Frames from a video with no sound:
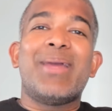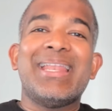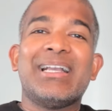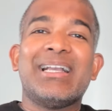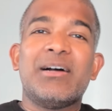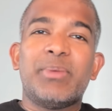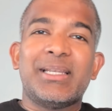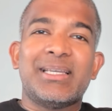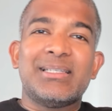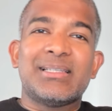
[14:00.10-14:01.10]
many
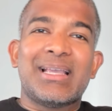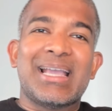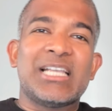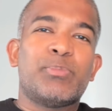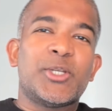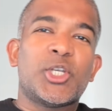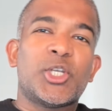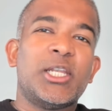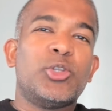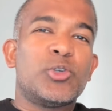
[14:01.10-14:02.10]
companies,
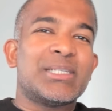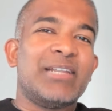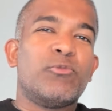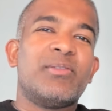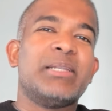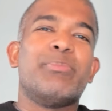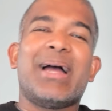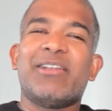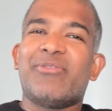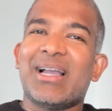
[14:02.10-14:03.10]
especially those involved in
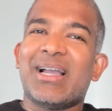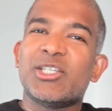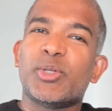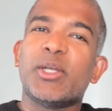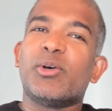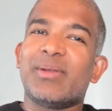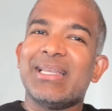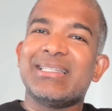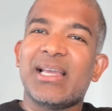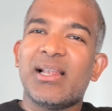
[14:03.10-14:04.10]
manufacturing or
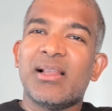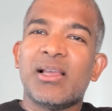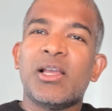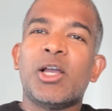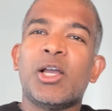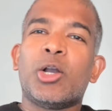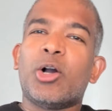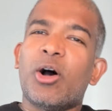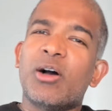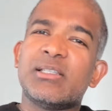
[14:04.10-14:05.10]
retail,
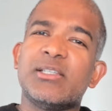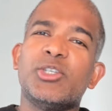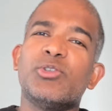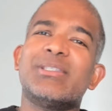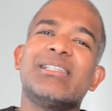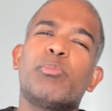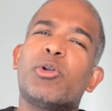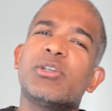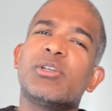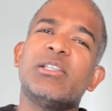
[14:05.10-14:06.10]
COGS is used as a
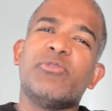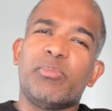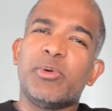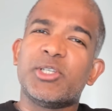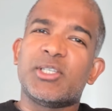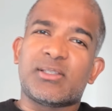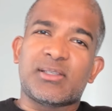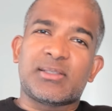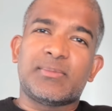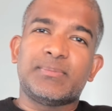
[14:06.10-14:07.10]
proxy for
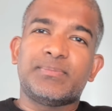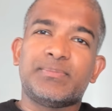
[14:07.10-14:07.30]
purchases.